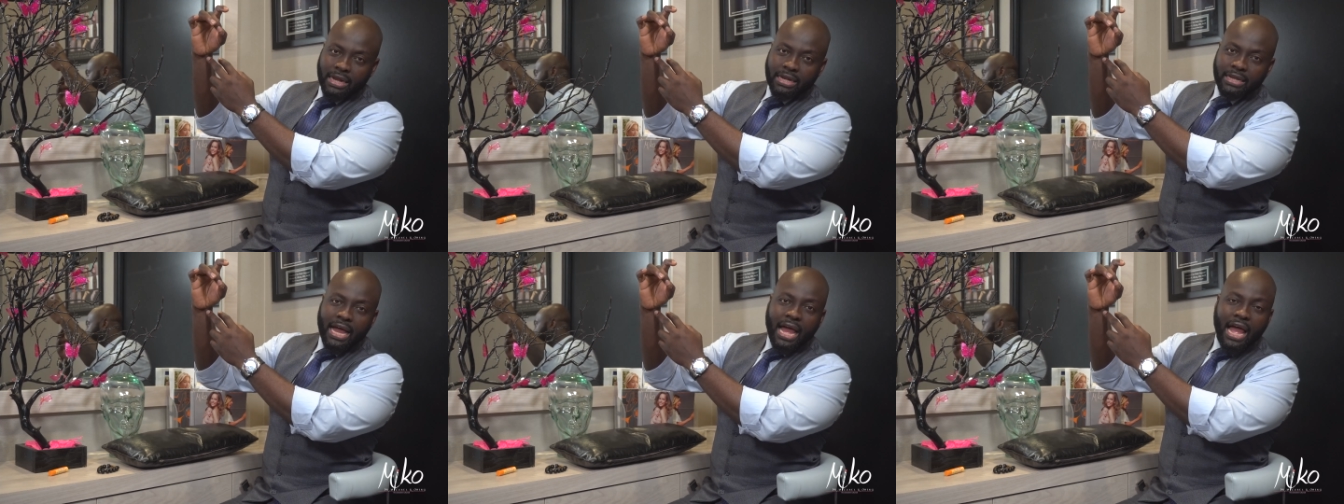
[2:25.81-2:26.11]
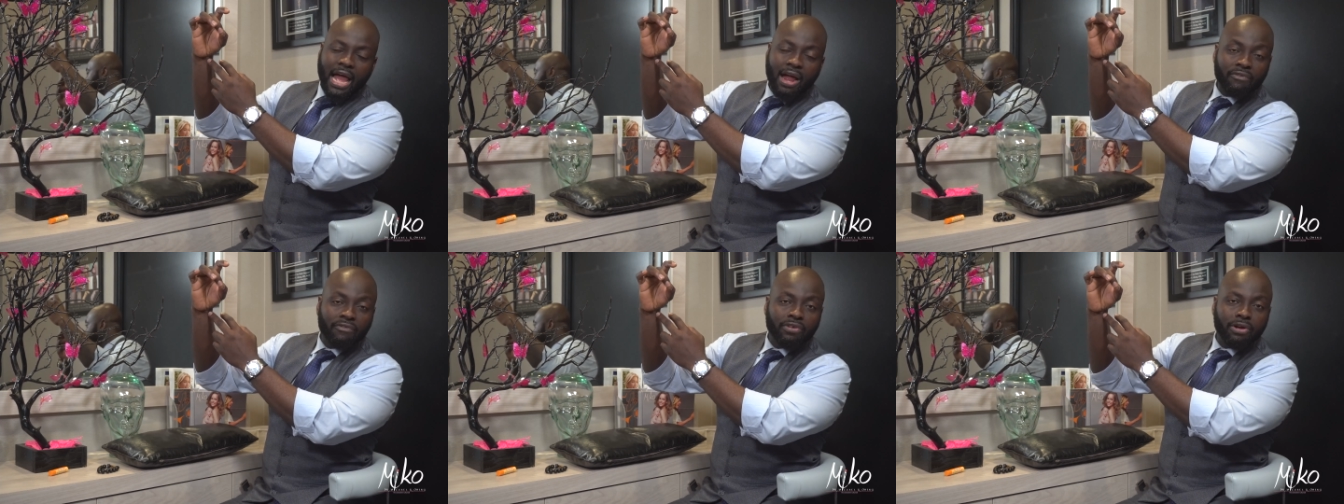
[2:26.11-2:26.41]

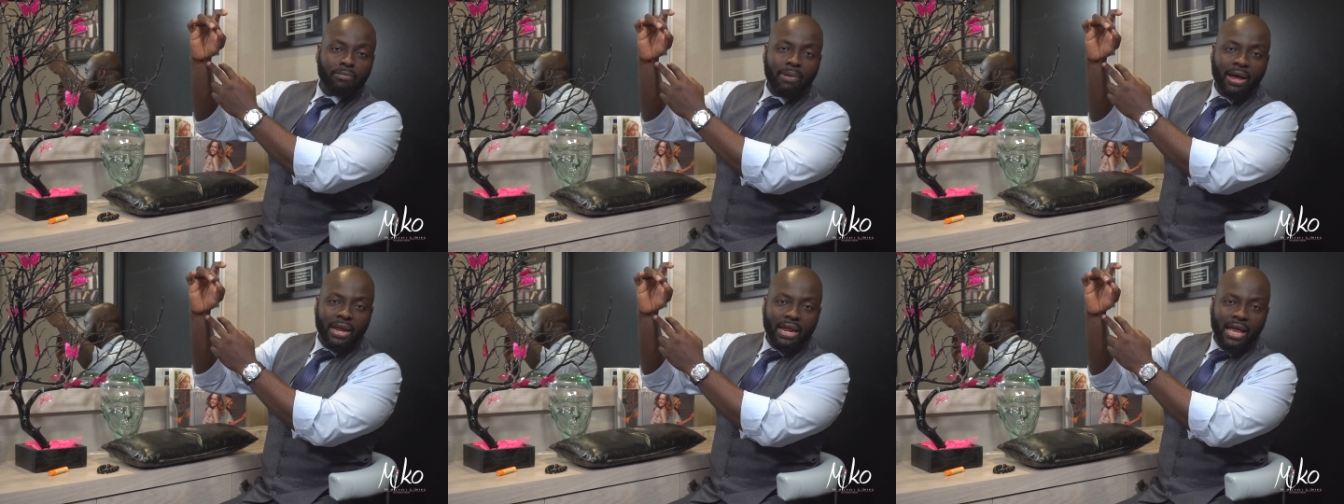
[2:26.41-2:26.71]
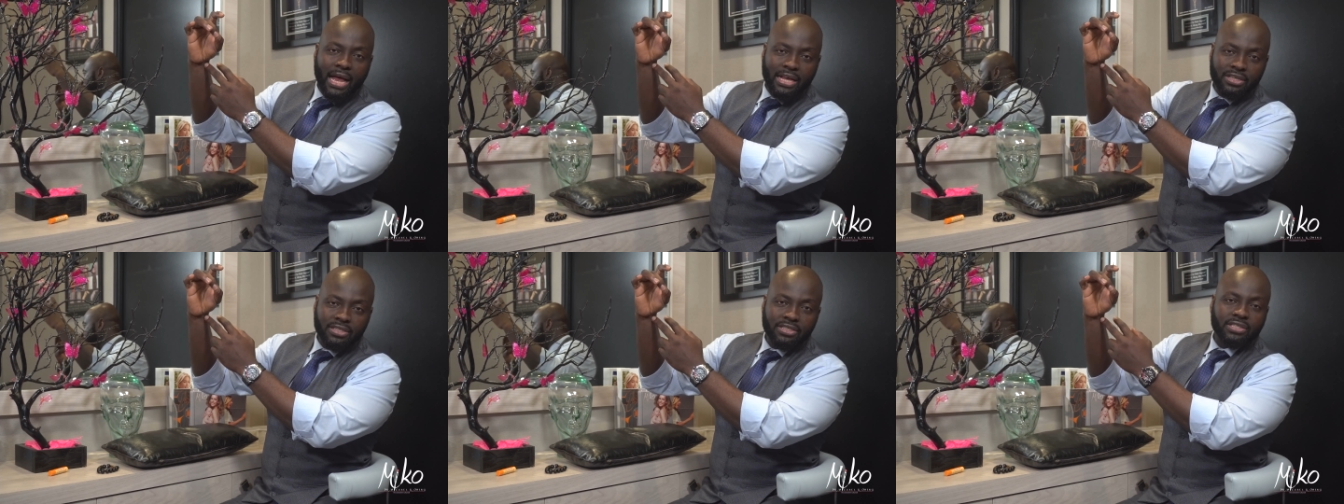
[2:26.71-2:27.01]
Not everybody
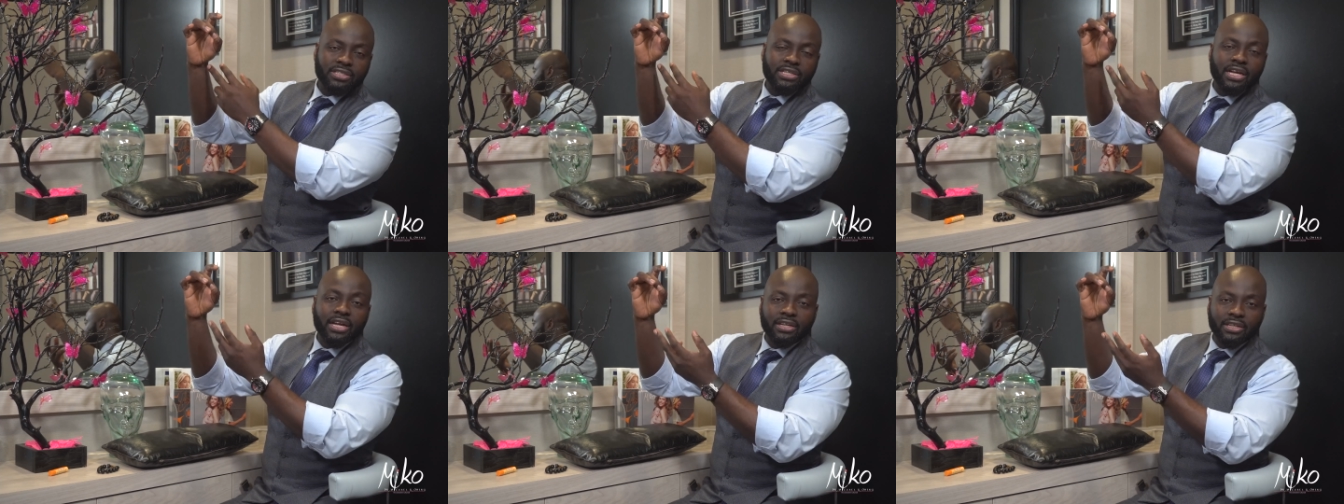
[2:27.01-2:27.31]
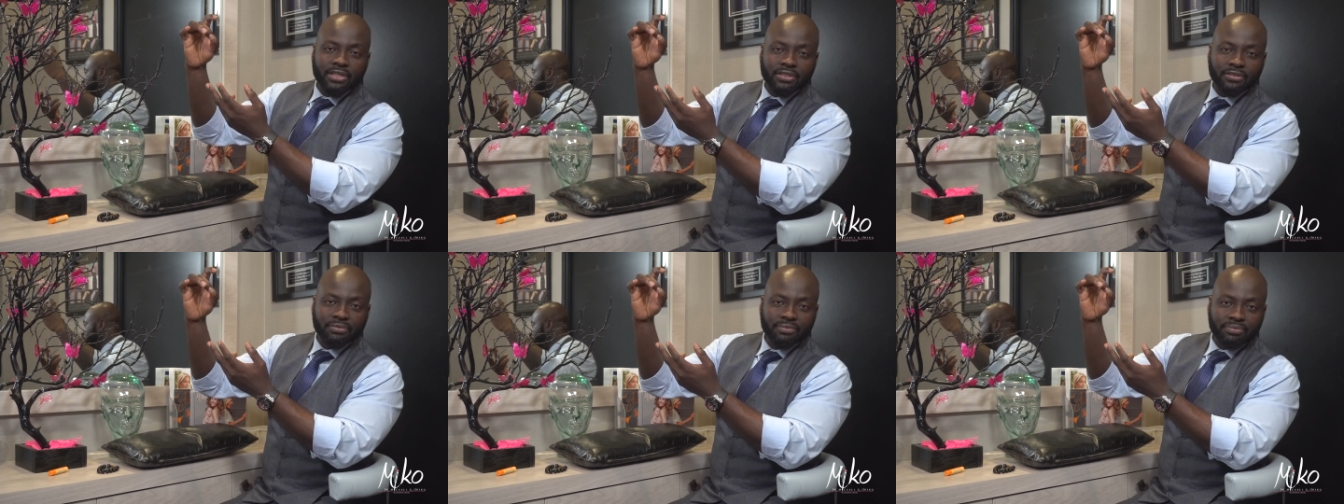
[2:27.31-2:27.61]
has this
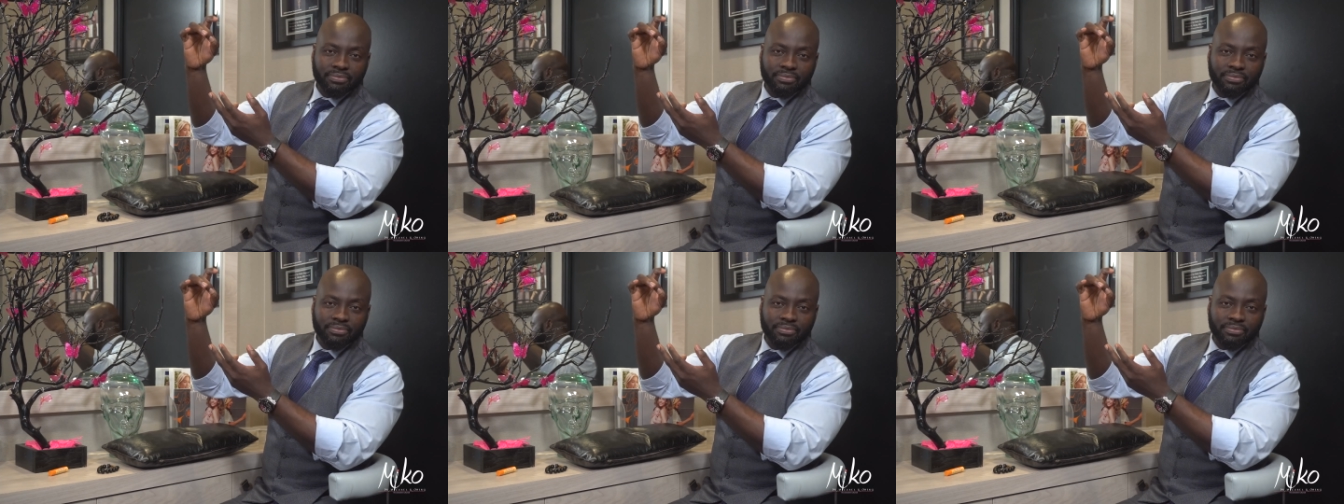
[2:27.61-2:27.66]
tendon.